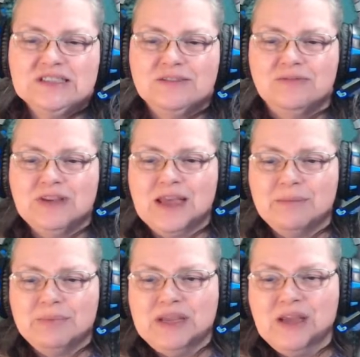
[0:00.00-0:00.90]

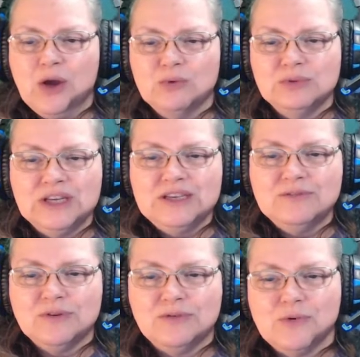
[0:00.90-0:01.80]
VIP only
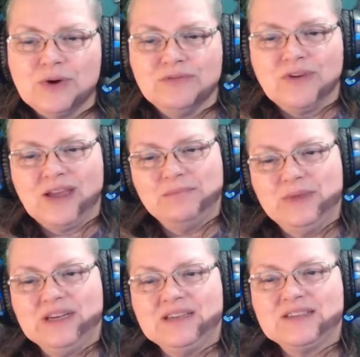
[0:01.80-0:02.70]
for 45
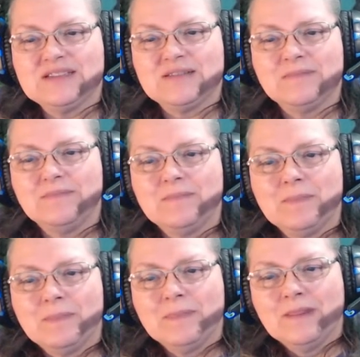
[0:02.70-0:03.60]
minutes.
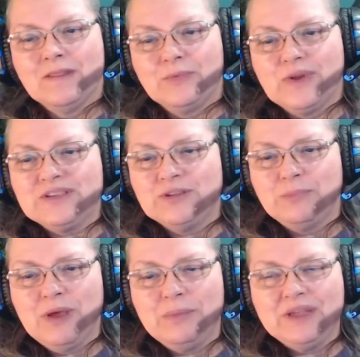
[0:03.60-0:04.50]
The rest of the
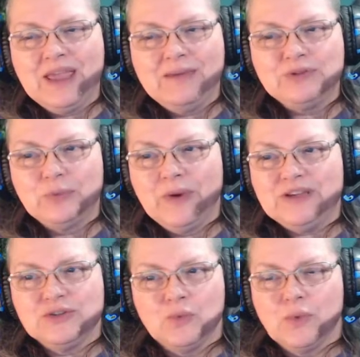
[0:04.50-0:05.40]
public have to
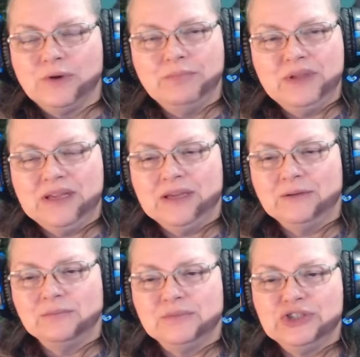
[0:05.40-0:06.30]
wait till 1
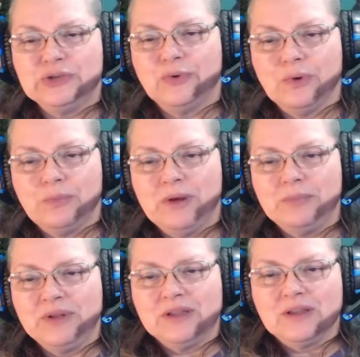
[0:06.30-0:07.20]
p.m. General
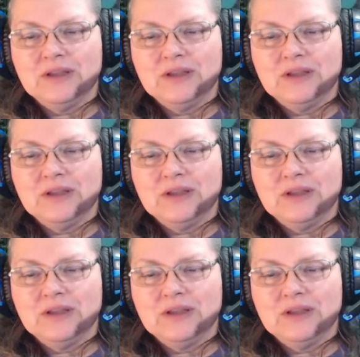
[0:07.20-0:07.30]
public.